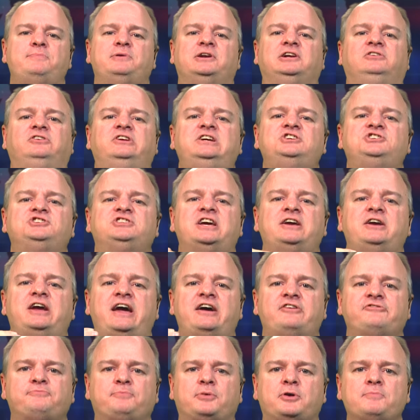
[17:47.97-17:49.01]
but at least they
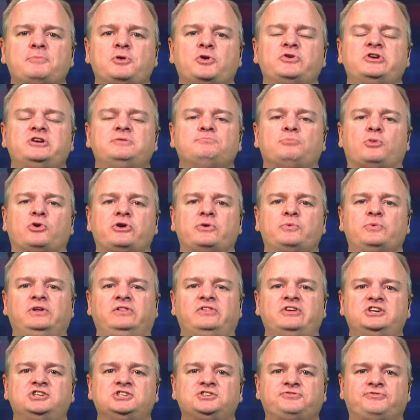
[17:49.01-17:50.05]
have promoted more
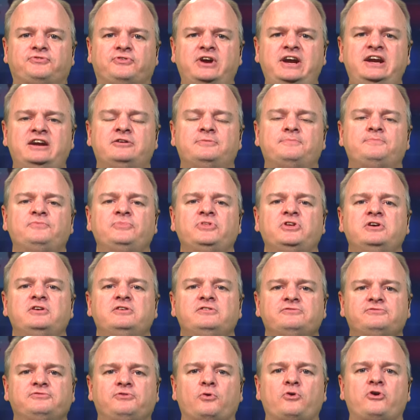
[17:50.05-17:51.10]
religious freedom
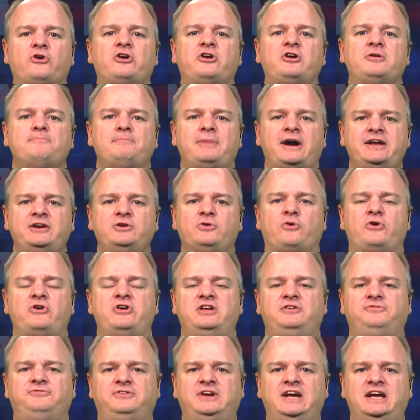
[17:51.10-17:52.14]
for
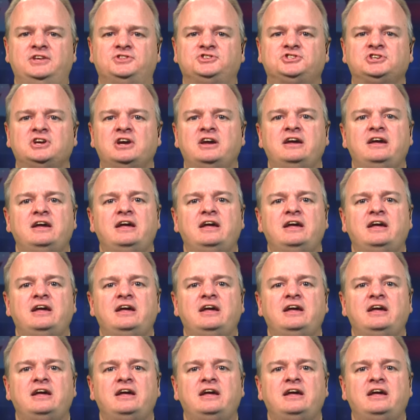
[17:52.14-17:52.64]
minority faiths.